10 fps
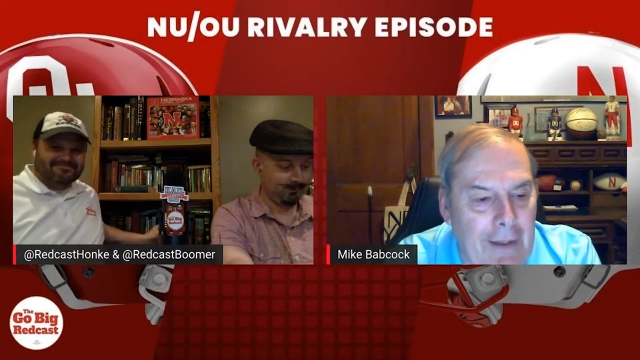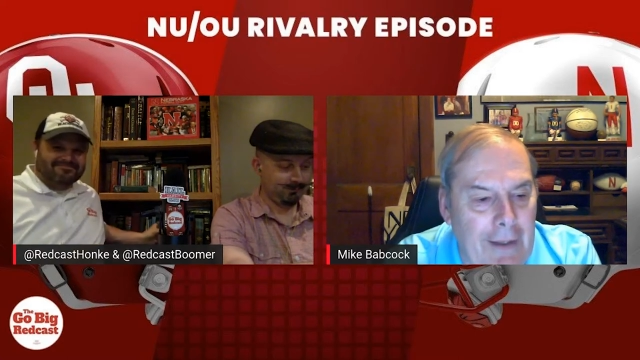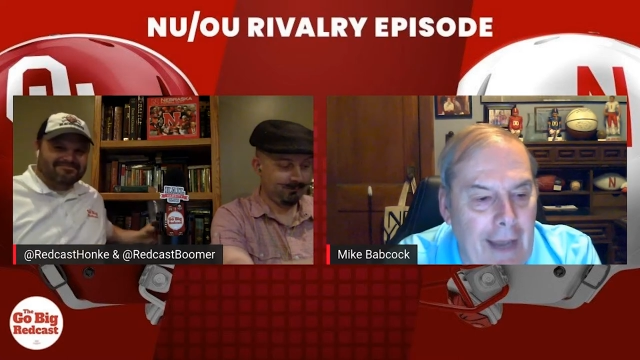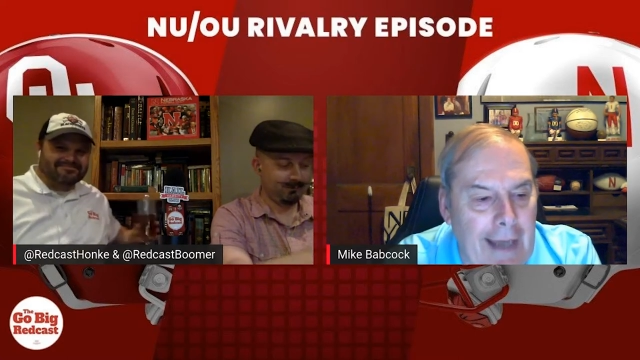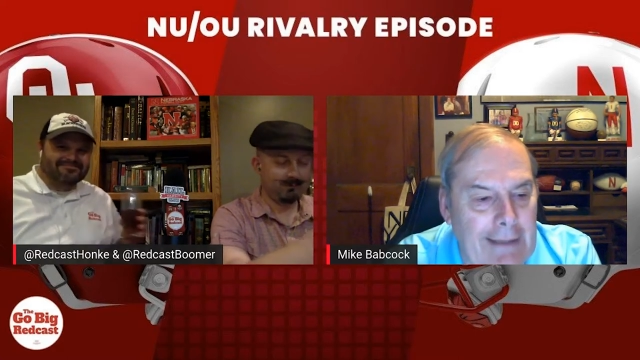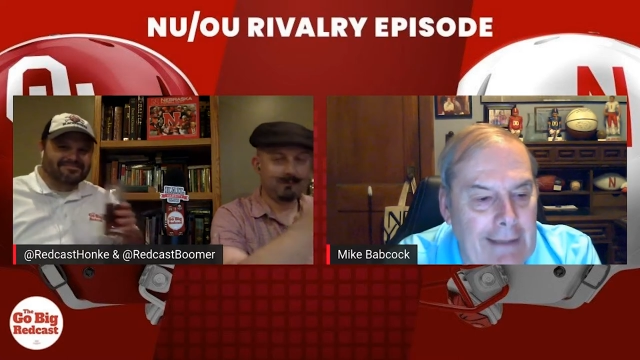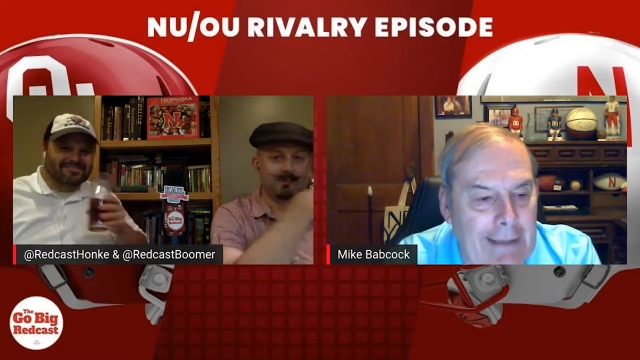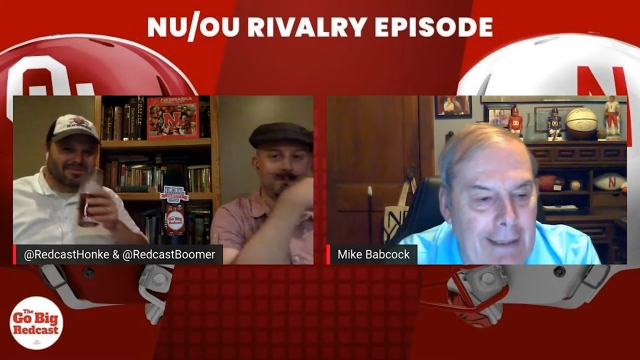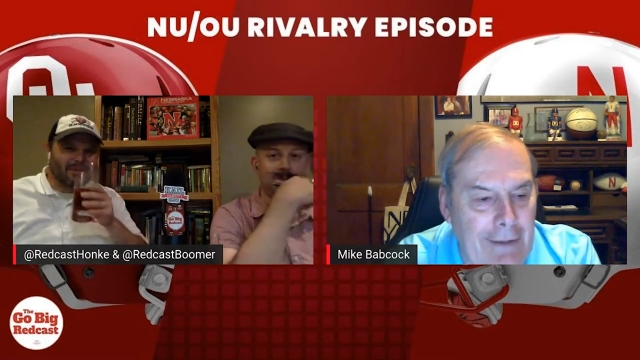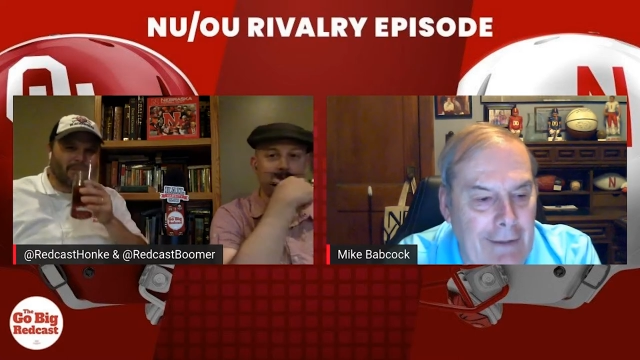Speaker 1: Dyches kicks
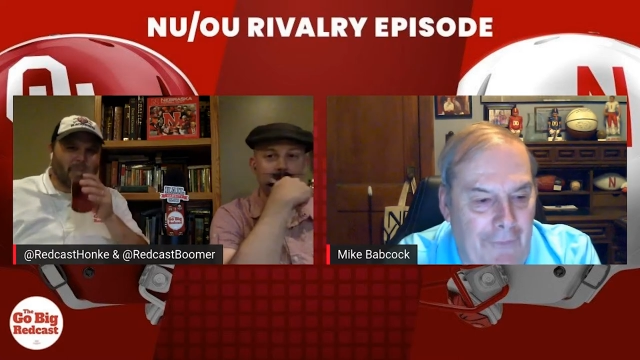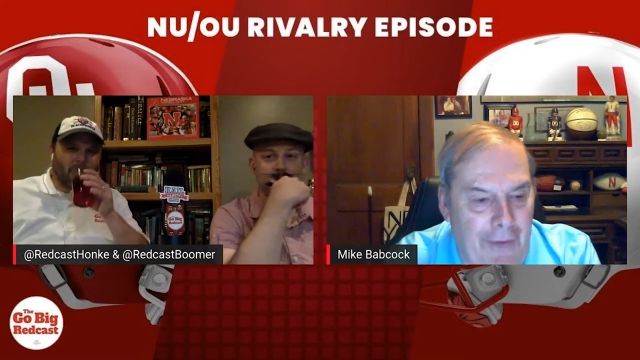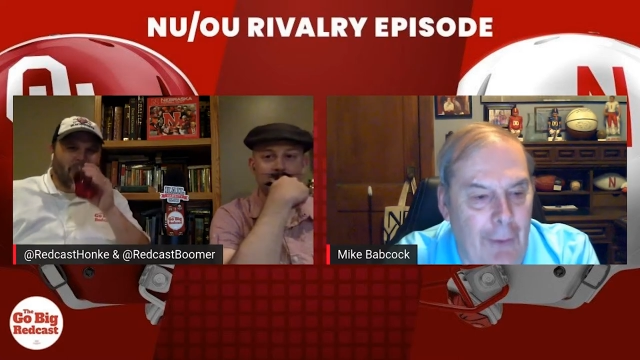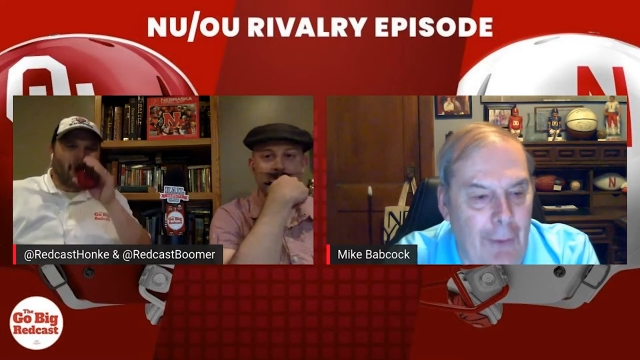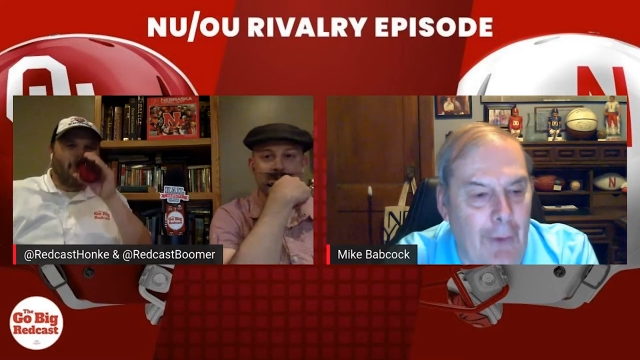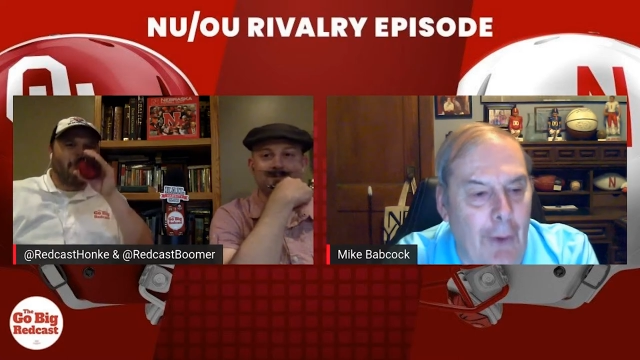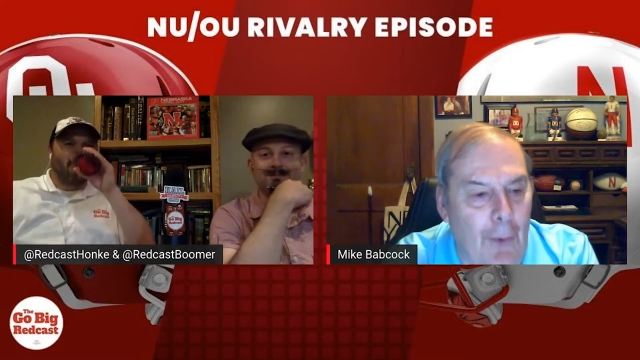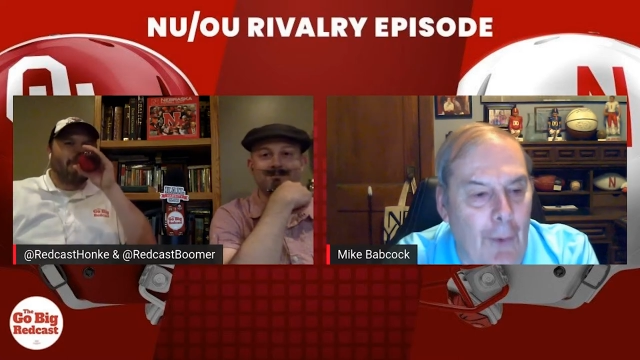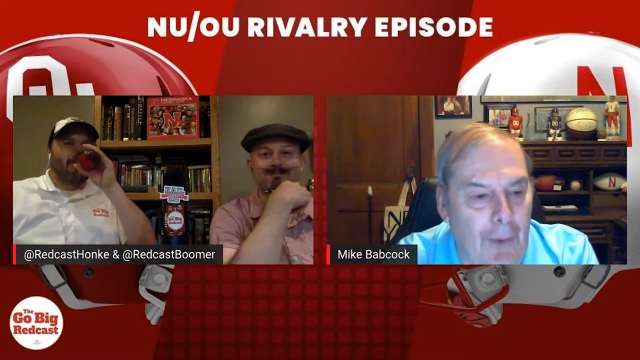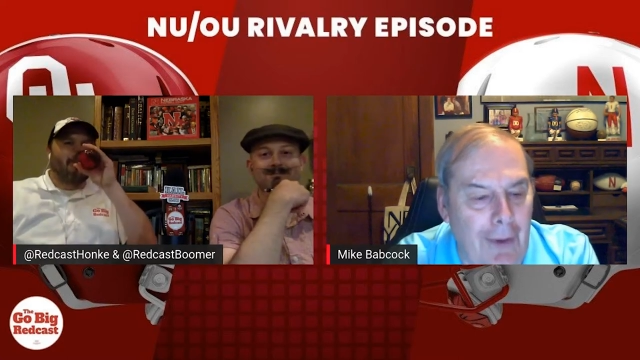a field goal
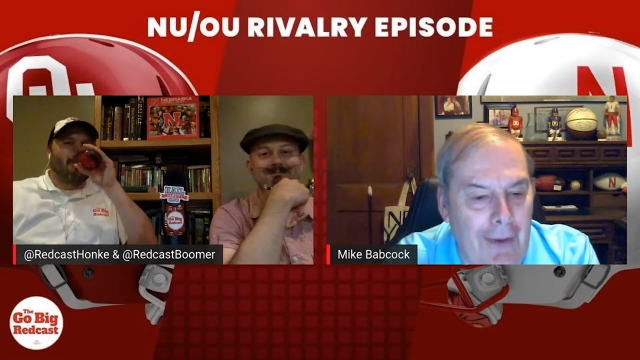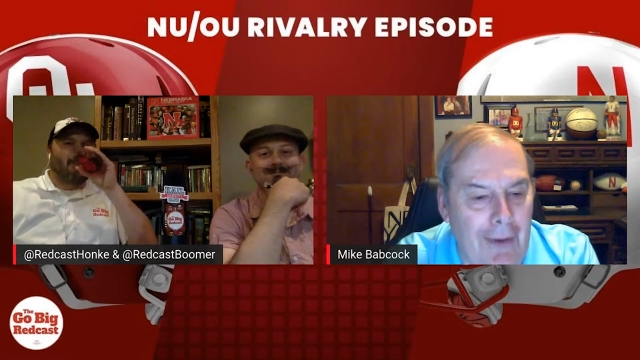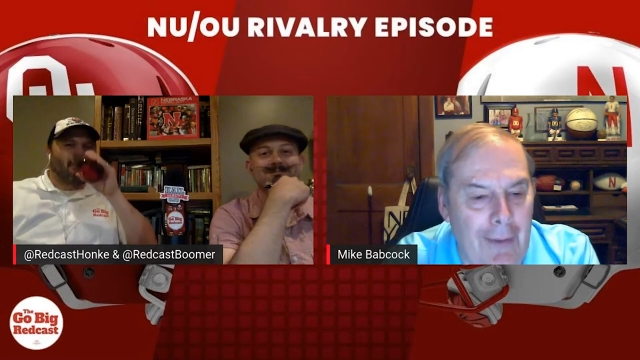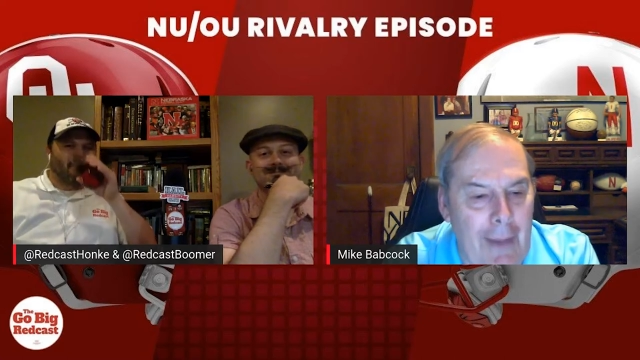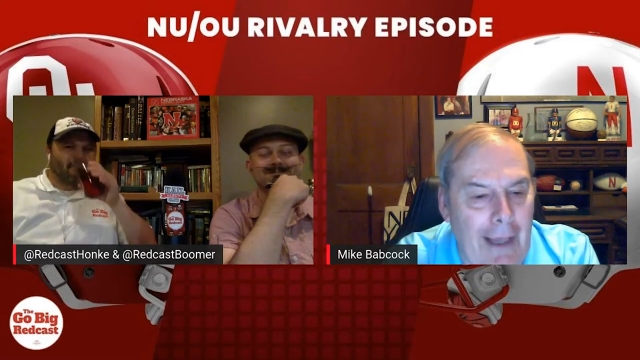to make it